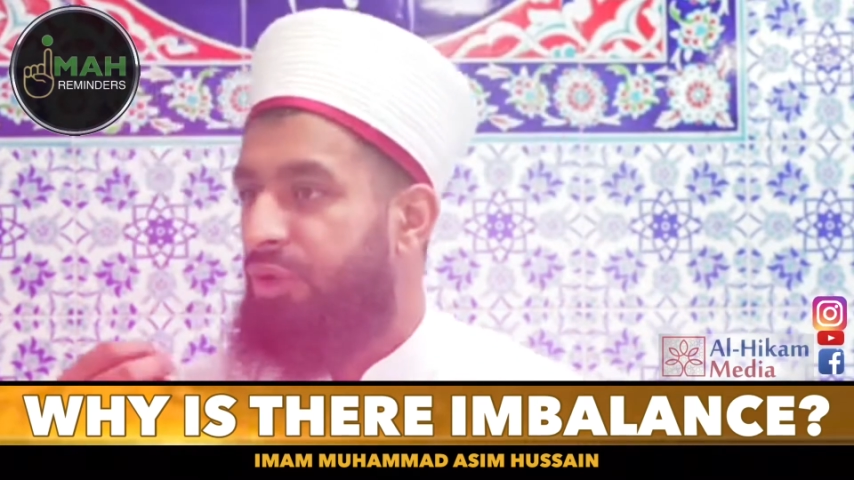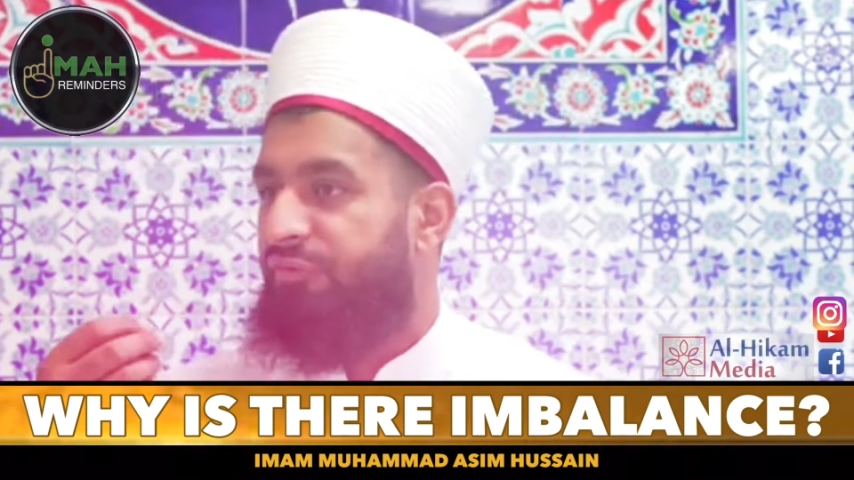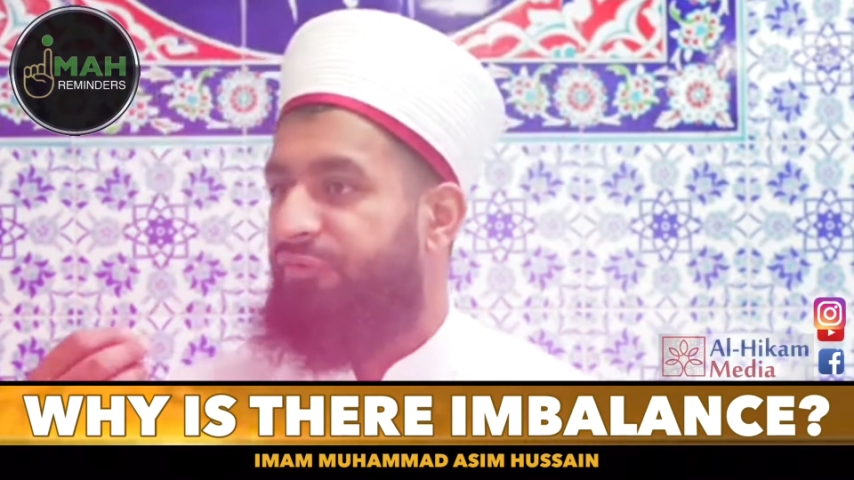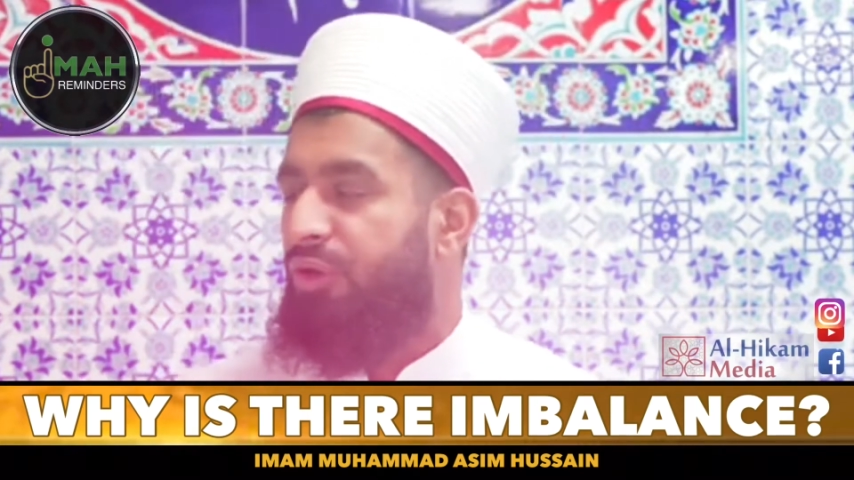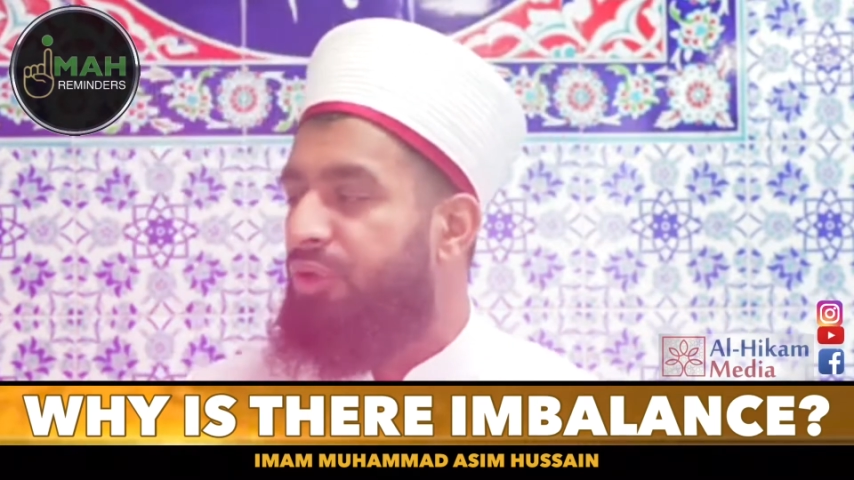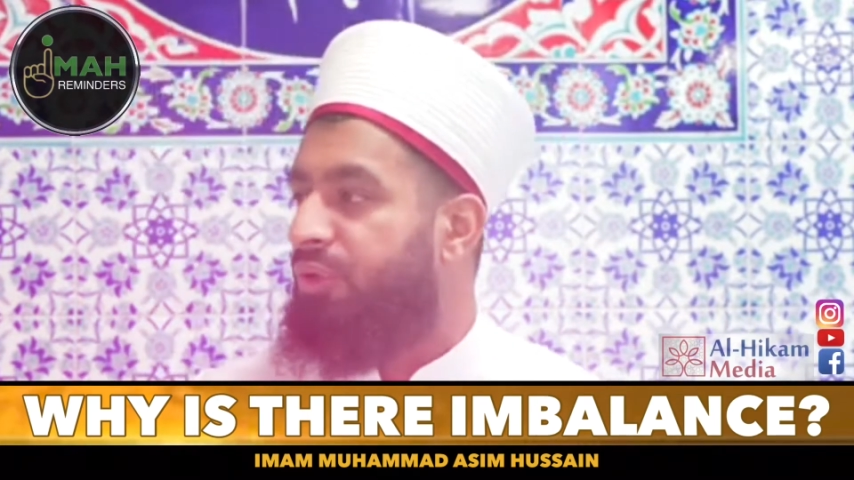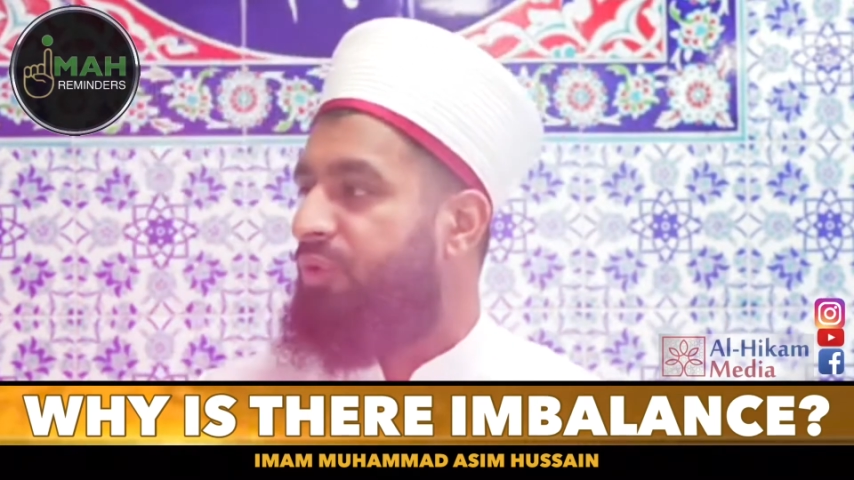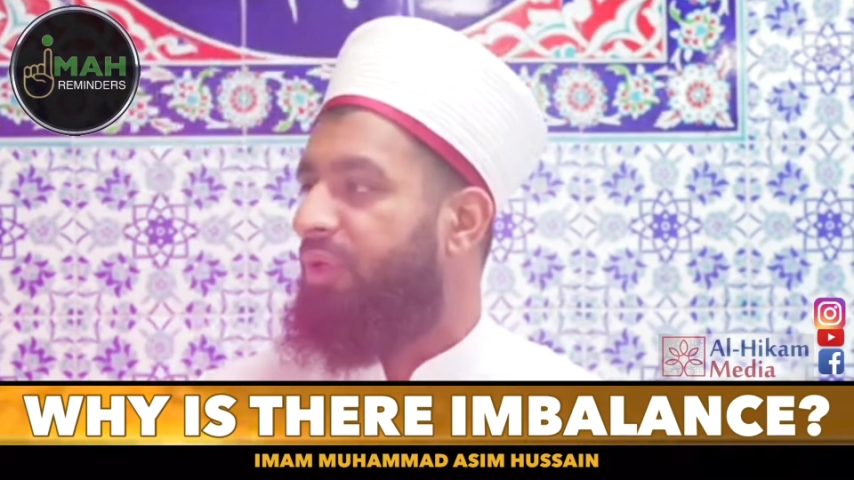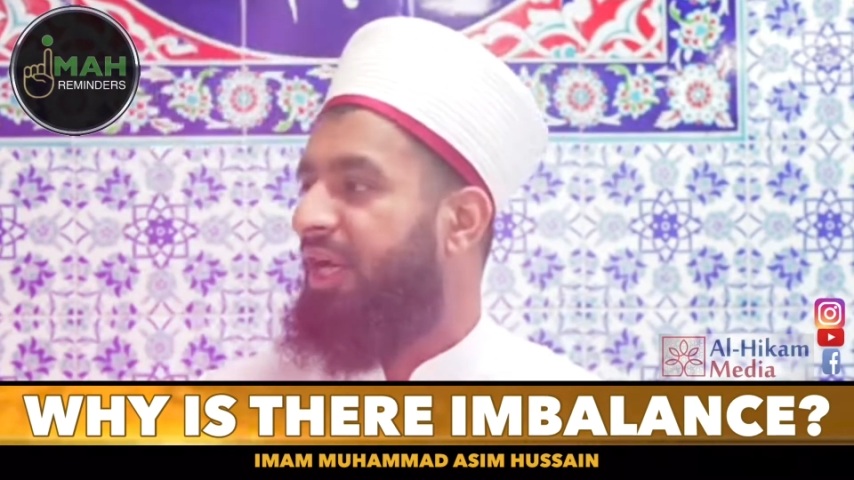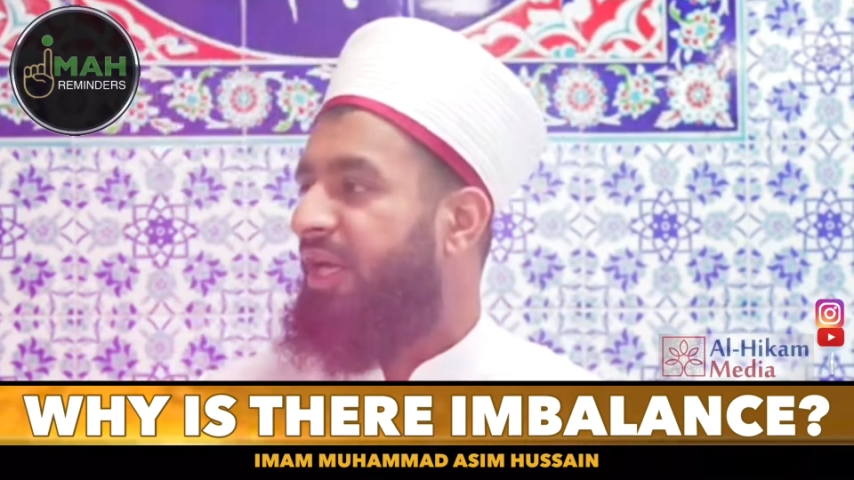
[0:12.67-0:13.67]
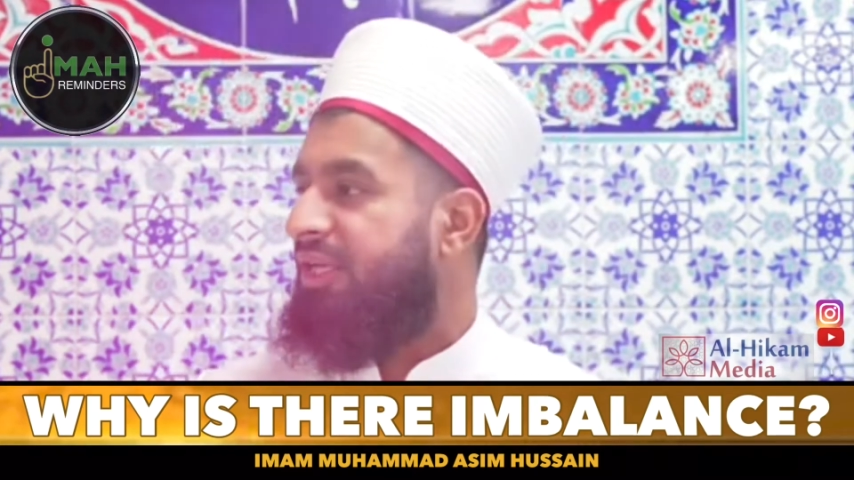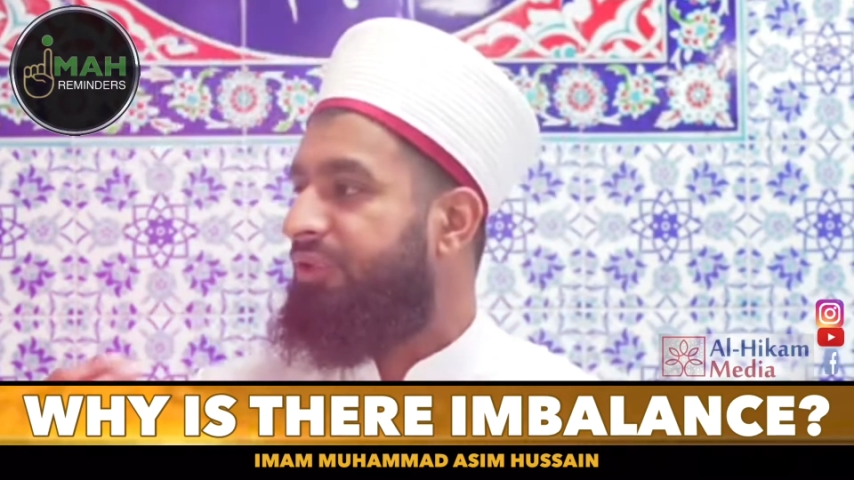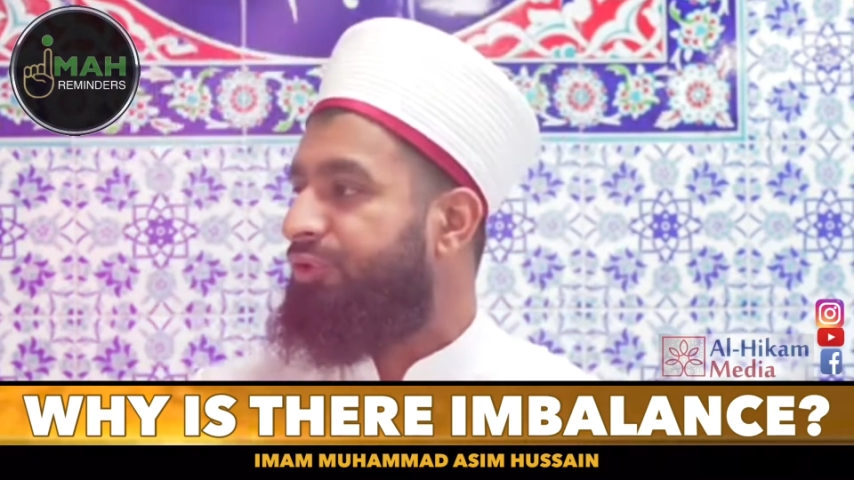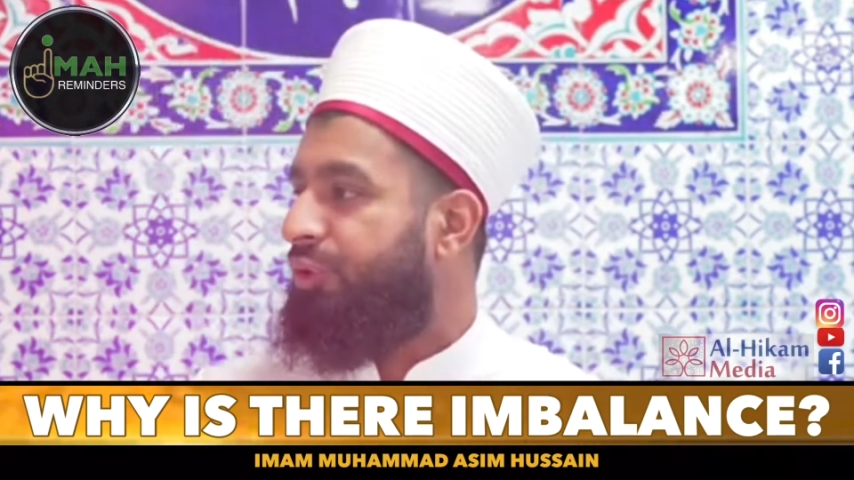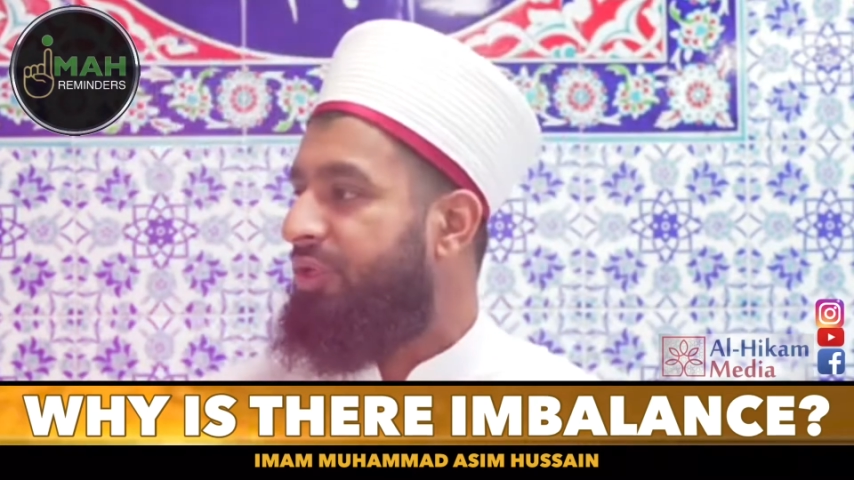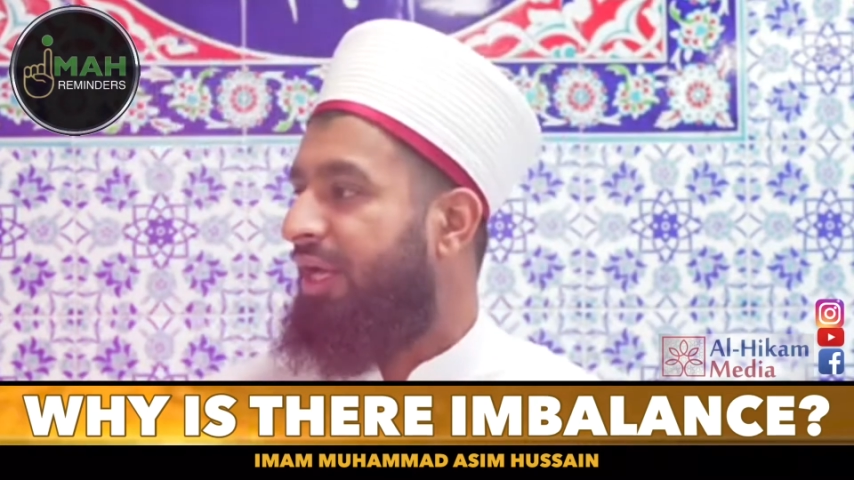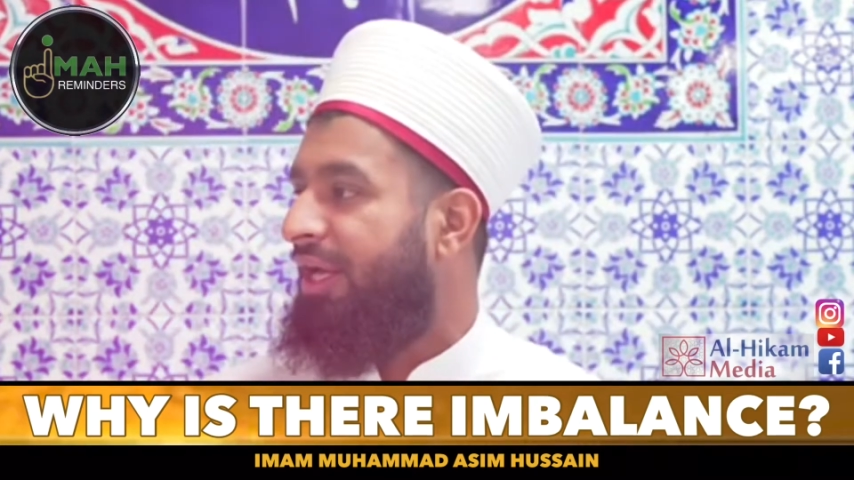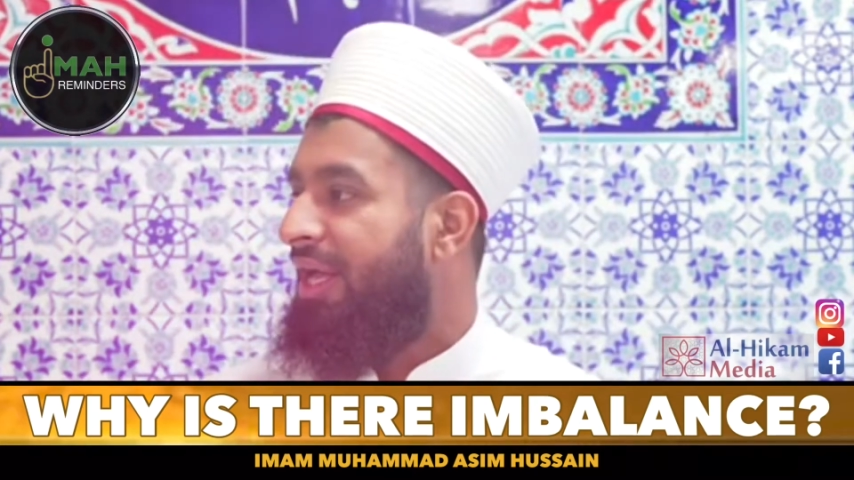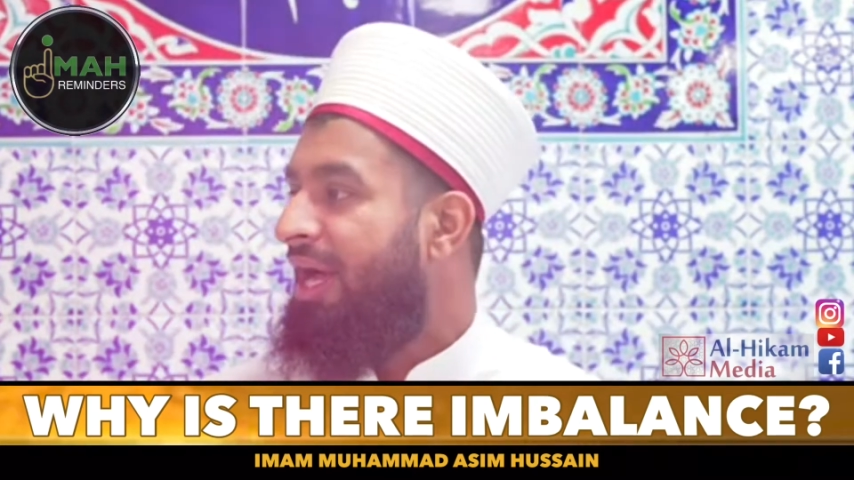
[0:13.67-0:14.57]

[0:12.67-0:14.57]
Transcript: not follow the Quran and Sunnah,